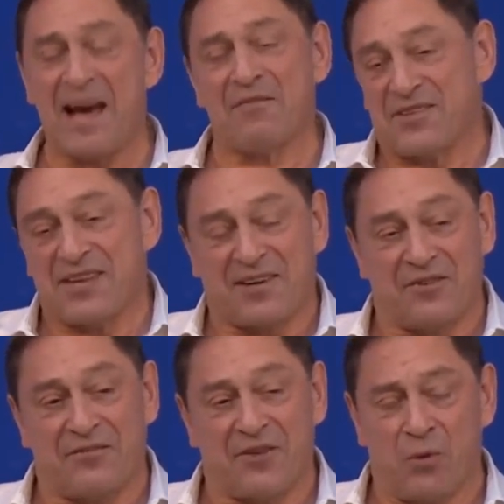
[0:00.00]
To have a
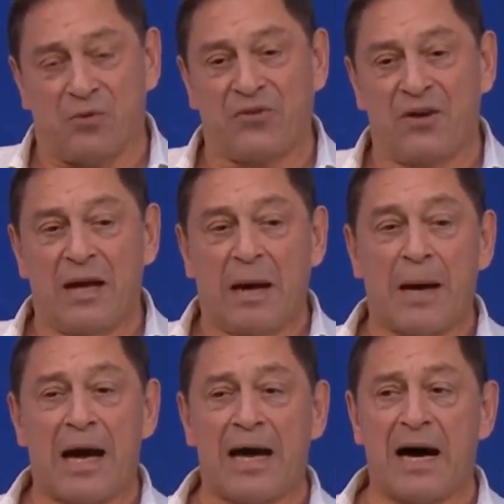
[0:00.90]
second vote.
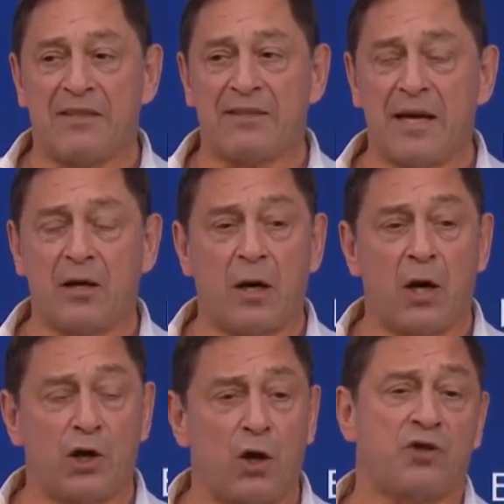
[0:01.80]
I think
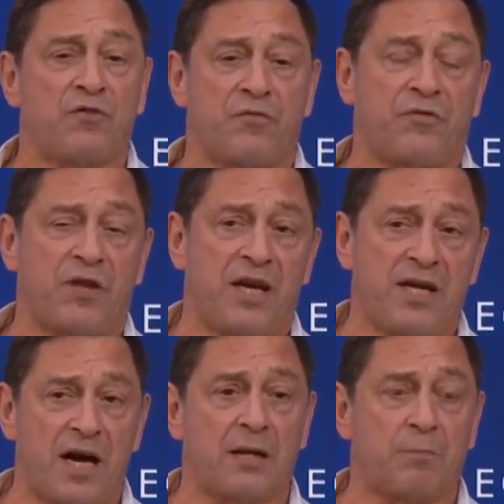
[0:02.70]
a lot of the
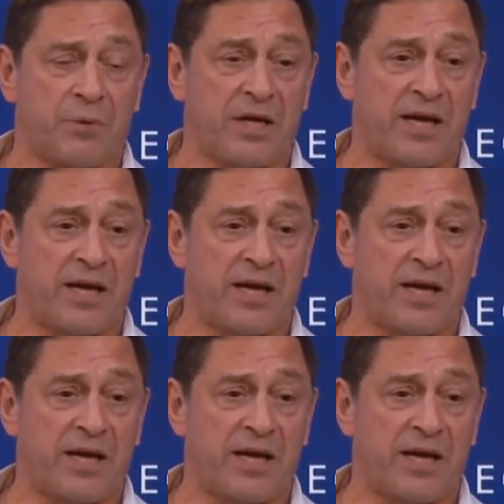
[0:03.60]
young